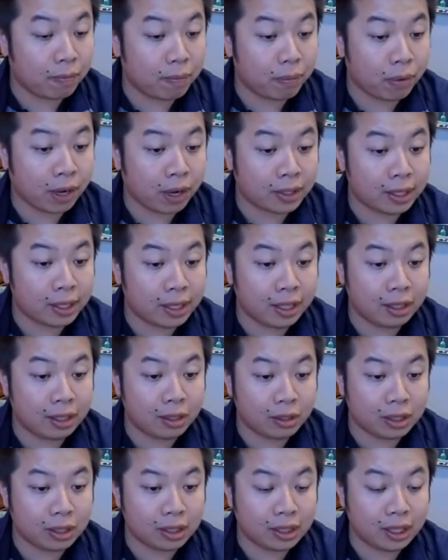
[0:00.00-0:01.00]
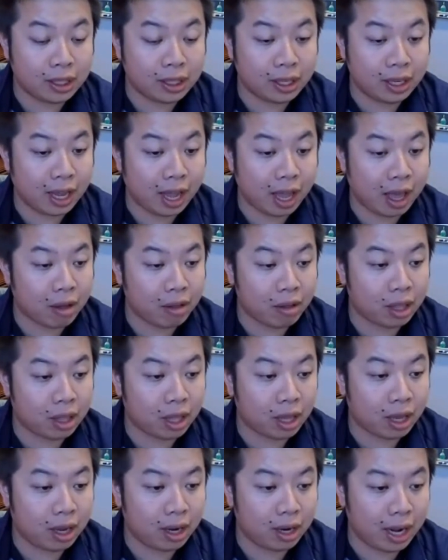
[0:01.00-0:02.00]
broadly interested in
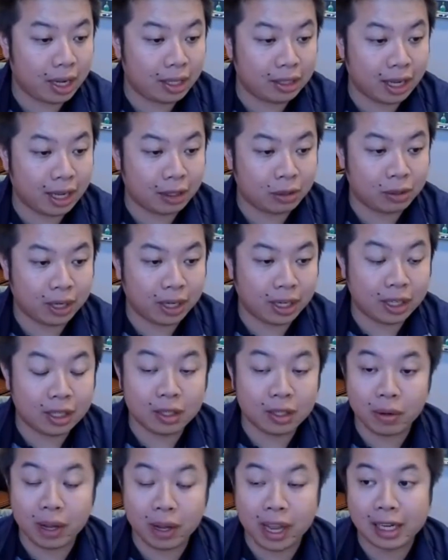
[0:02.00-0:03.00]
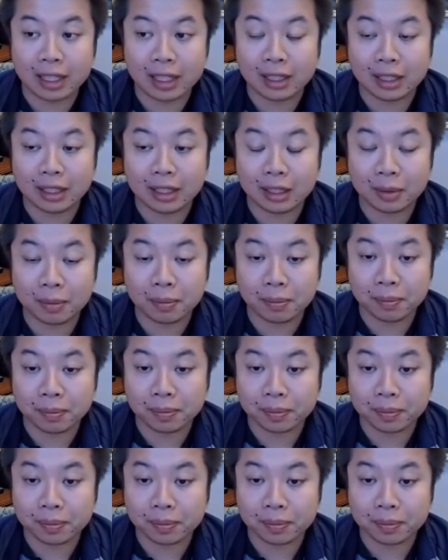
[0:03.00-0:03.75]
healthcare and educational AI systems.